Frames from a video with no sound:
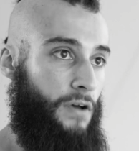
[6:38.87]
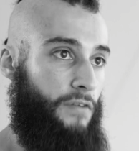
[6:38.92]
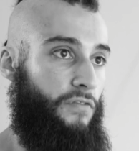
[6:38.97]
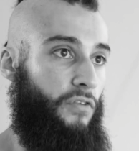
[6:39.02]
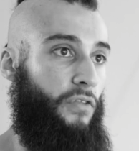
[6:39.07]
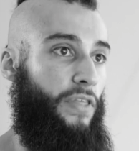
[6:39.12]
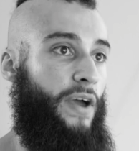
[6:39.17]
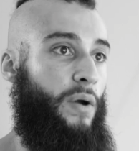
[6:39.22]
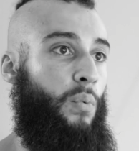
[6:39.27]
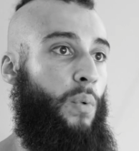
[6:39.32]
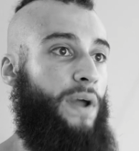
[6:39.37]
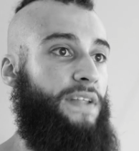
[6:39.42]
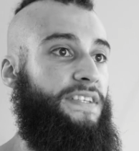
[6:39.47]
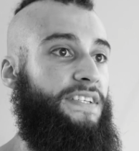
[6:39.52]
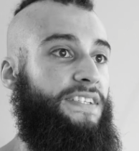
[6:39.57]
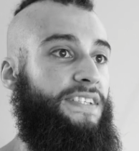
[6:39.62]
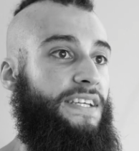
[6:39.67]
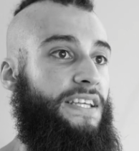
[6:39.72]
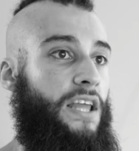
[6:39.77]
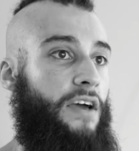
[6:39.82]
For they went
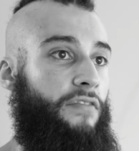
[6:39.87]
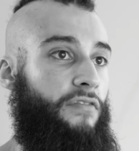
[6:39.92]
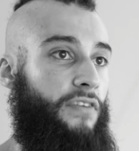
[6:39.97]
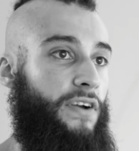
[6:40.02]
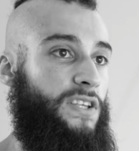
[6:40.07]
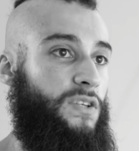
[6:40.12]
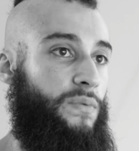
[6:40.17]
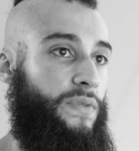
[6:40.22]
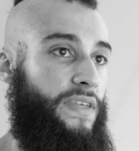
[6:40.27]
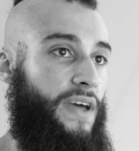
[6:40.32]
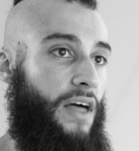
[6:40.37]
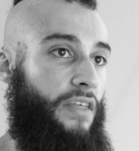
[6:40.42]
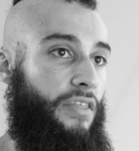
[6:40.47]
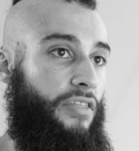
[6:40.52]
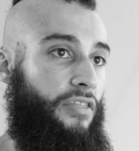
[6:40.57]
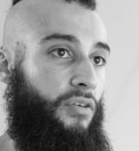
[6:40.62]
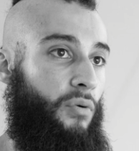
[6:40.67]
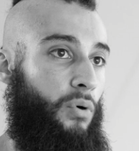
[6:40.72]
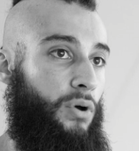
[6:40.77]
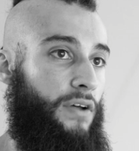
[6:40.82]
to see their friends without
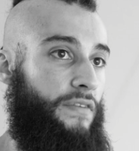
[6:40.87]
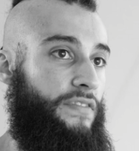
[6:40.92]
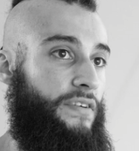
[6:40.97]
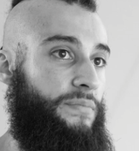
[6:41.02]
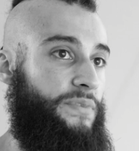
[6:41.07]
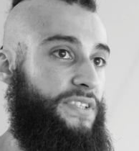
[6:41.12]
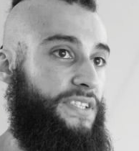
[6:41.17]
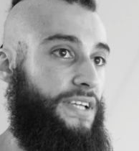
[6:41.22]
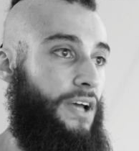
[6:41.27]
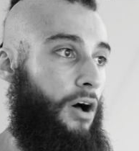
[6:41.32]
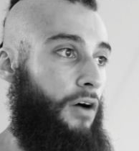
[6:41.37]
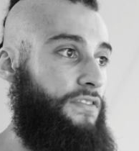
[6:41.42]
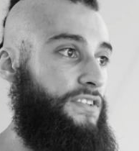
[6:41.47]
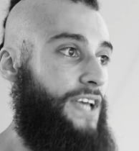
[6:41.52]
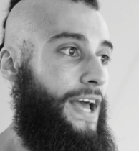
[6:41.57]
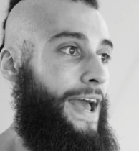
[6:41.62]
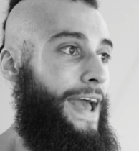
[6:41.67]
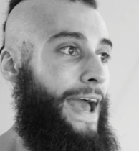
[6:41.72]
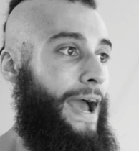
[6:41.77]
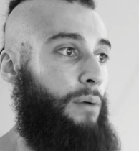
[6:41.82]
thought of themselves
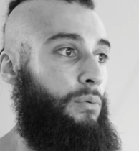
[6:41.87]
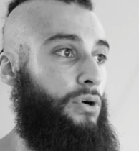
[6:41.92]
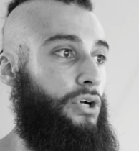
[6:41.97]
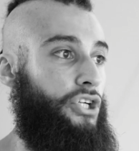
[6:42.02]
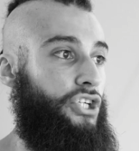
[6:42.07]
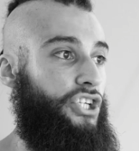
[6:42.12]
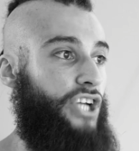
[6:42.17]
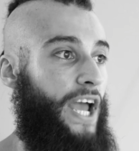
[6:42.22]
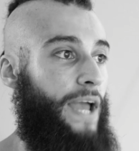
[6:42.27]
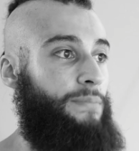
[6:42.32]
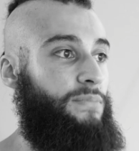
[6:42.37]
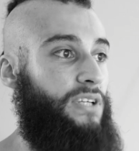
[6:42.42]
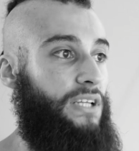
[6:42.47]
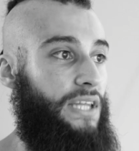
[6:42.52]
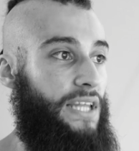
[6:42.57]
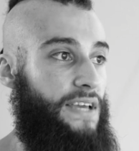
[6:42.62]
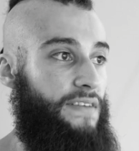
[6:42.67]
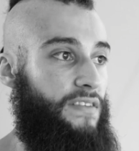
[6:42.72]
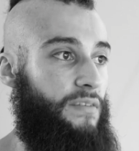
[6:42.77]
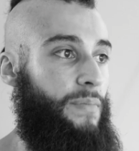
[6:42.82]
and were ashamed to
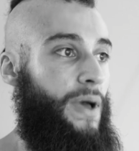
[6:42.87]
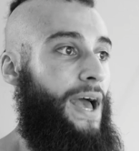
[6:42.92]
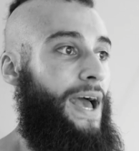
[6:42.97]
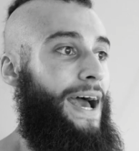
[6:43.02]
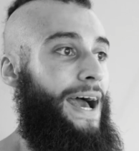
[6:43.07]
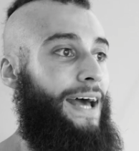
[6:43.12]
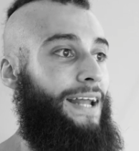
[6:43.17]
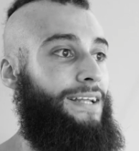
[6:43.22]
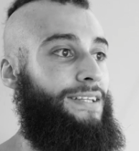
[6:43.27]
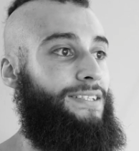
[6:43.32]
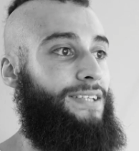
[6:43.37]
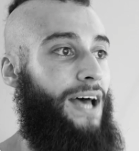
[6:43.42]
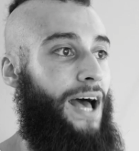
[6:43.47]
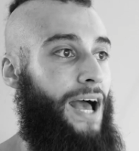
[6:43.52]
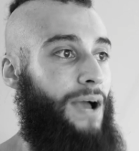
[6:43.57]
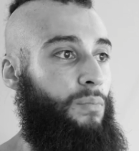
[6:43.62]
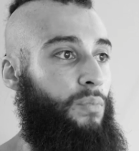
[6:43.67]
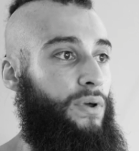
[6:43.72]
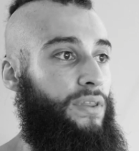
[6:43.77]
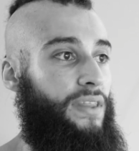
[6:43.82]
leave them at a
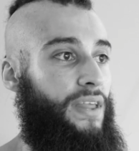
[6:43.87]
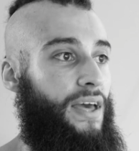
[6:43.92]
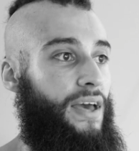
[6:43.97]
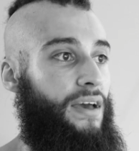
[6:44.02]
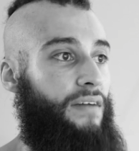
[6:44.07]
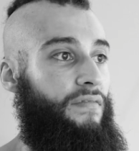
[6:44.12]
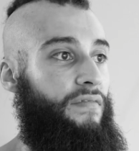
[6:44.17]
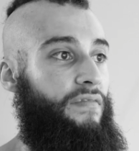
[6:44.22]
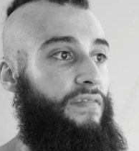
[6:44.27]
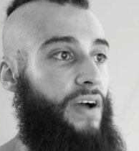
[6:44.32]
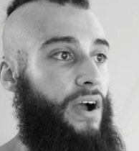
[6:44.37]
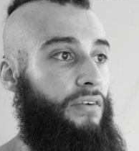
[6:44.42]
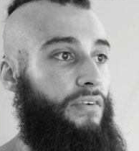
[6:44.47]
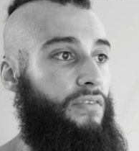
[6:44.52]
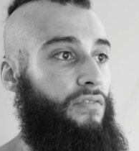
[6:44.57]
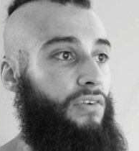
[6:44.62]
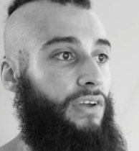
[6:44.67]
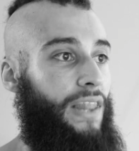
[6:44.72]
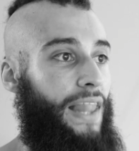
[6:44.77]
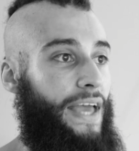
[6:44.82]
time when their
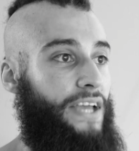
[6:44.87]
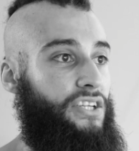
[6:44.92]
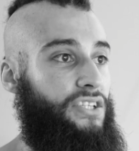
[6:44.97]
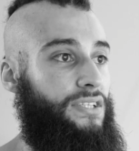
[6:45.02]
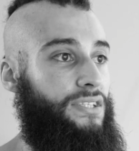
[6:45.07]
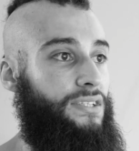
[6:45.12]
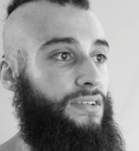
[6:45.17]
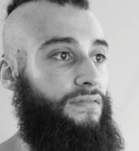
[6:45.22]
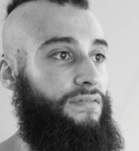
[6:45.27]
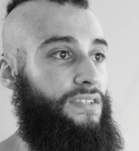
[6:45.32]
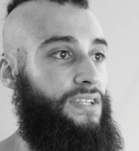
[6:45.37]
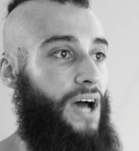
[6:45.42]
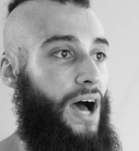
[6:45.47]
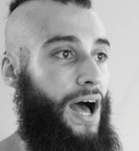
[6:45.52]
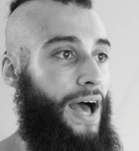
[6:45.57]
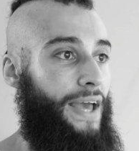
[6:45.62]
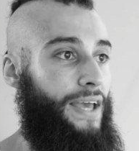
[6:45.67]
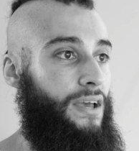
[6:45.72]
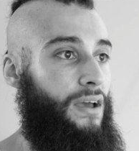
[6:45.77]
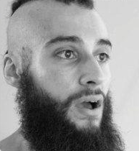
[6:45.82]
very relations of
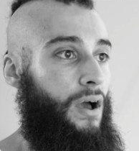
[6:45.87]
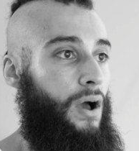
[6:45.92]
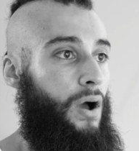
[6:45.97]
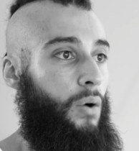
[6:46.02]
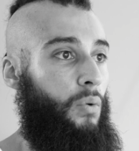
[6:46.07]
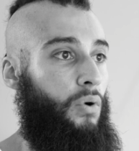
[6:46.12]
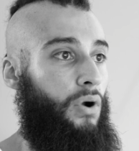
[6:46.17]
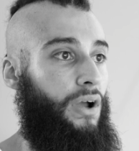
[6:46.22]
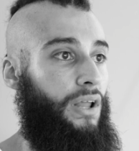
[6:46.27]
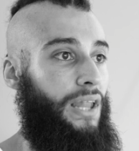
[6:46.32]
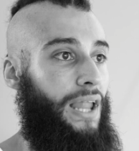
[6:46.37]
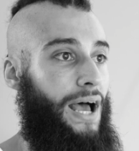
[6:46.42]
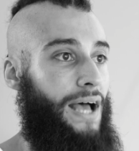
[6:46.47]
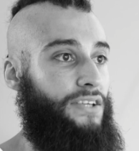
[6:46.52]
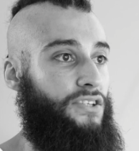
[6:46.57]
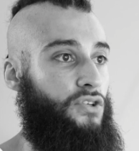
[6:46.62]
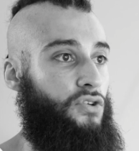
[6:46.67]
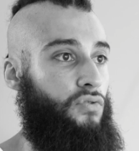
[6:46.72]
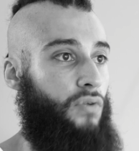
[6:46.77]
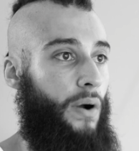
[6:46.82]
dying were at
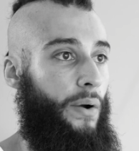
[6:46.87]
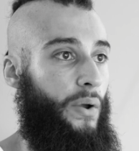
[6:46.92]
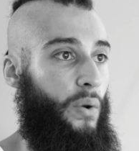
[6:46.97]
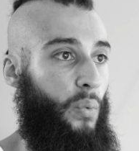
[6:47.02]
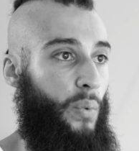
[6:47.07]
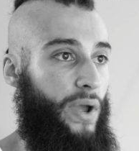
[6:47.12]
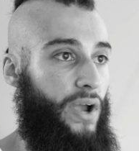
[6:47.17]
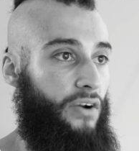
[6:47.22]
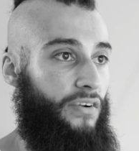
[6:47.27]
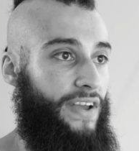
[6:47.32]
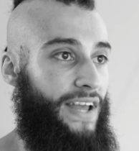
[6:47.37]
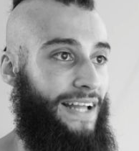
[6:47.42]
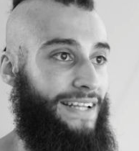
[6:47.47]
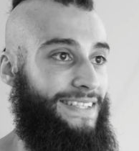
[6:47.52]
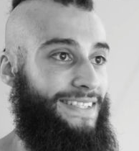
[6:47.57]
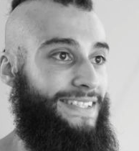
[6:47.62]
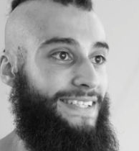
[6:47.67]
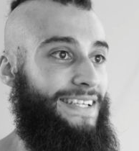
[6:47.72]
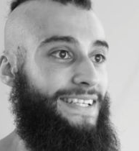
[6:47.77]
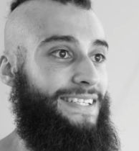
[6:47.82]
last growing weary and
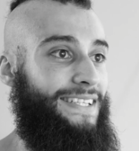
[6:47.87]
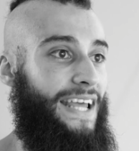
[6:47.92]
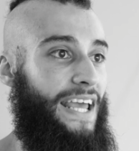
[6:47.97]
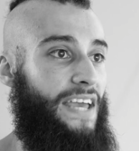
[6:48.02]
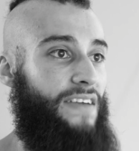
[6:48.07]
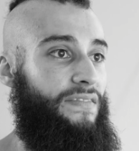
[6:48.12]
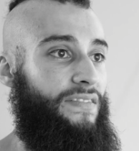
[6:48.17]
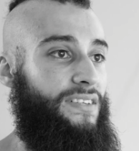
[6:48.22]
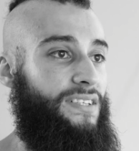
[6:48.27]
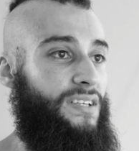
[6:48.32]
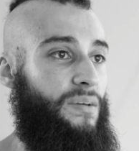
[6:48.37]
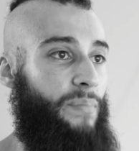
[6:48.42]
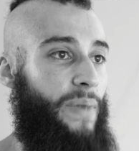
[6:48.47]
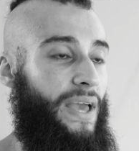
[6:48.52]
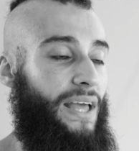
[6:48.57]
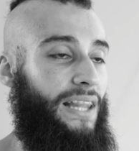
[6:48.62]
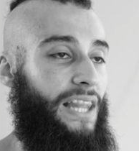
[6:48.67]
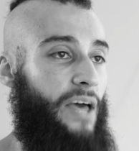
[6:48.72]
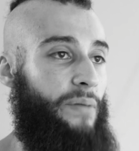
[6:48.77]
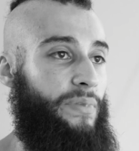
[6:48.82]
ceased even to
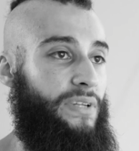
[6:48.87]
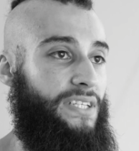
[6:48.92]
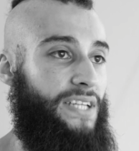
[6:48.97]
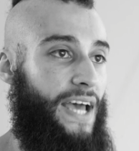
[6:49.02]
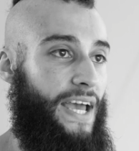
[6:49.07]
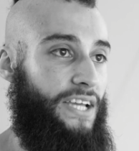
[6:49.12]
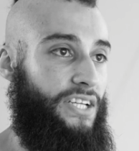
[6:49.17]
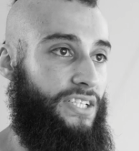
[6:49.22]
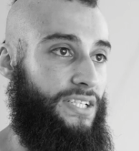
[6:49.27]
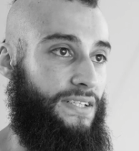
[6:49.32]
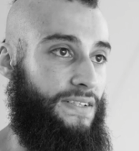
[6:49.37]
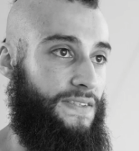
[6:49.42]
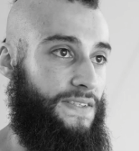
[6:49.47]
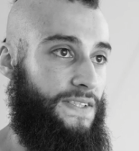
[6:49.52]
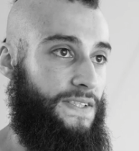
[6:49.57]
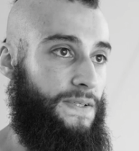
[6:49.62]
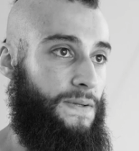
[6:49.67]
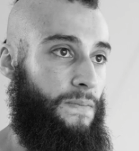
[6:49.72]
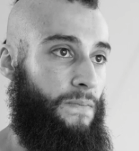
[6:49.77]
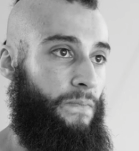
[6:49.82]
make
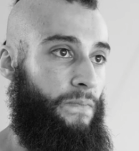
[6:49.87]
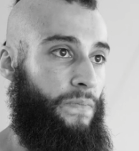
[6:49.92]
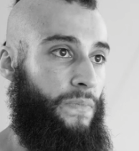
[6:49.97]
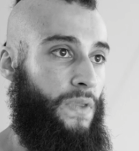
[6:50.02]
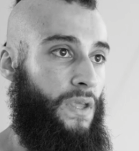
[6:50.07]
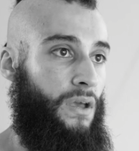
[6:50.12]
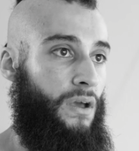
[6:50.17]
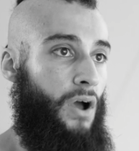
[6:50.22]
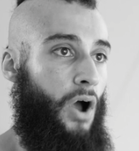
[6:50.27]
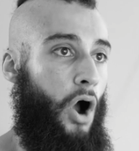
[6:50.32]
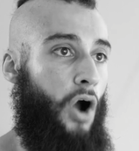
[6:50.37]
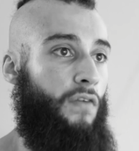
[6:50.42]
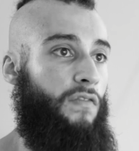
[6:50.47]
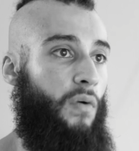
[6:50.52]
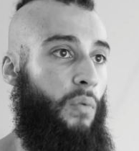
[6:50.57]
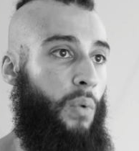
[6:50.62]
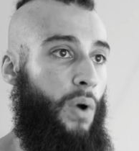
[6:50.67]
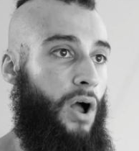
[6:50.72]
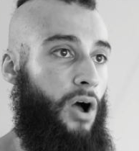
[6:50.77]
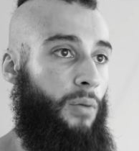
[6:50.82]
lamentations,
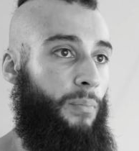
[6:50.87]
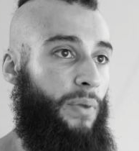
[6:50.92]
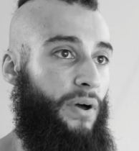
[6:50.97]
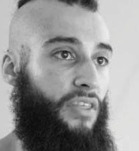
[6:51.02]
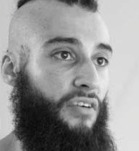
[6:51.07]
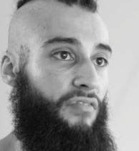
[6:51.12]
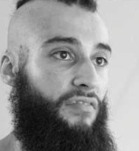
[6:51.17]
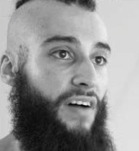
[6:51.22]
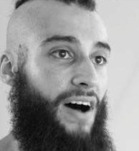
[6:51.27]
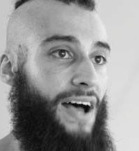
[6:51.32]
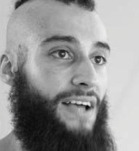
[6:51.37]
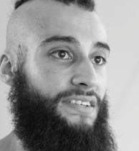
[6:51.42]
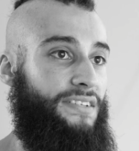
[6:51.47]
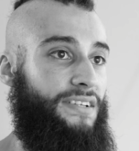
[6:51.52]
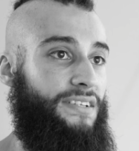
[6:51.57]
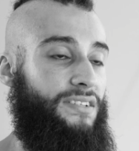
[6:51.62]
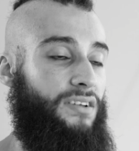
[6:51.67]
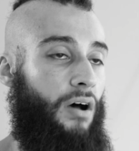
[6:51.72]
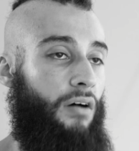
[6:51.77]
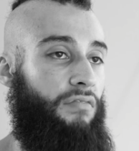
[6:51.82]
overwhelmed by the
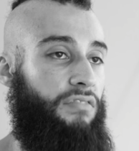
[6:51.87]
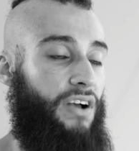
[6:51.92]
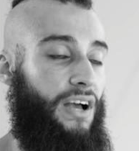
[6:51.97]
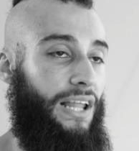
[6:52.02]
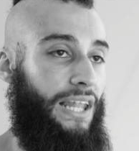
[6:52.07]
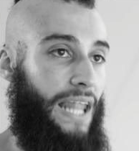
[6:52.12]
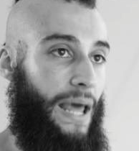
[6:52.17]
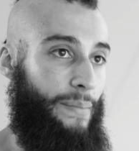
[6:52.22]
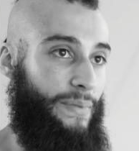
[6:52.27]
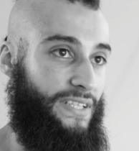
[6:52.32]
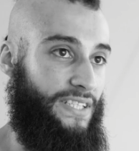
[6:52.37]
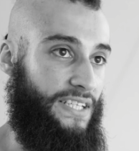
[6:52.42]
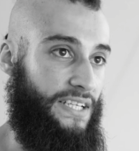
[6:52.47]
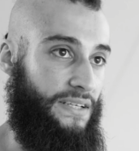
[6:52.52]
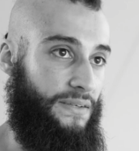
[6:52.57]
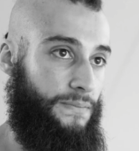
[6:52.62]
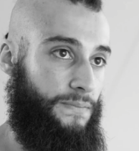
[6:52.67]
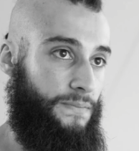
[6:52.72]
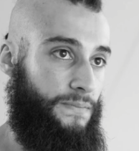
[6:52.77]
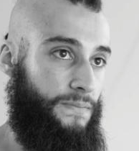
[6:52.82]
vastness of calamity.